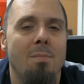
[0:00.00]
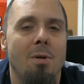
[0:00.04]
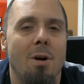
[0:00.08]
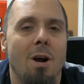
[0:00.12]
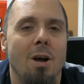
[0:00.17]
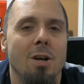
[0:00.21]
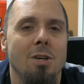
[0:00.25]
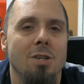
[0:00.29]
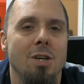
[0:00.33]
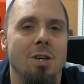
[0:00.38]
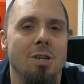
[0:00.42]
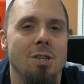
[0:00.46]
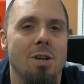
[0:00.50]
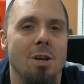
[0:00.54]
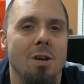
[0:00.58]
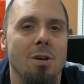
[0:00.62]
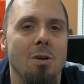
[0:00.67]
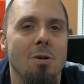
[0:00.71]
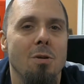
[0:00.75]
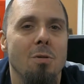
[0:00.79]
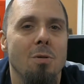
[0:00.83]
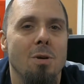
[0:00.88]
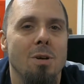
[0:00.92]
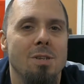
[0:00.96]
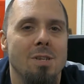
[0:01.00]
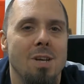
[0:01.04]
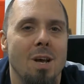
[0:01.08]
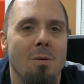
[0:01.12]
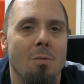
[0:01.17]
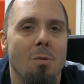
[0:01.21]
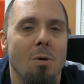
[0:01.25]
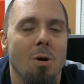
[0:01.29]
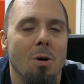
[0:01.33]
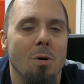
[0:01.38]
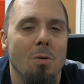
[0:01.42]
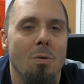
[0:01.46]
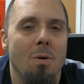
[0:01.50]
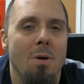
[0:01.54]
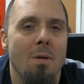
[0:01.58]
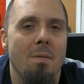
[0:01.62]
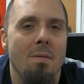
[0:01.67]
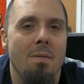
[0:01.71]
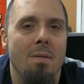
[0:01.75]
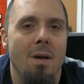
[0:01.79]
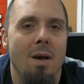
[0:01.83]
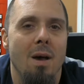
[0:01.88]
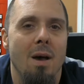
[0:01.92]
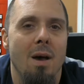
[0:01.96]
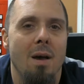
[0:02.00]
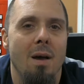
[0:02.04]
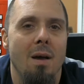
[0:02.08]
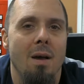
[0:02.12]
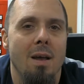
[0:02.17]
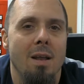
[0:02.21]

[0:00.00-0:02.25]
projects I do is I work with uh,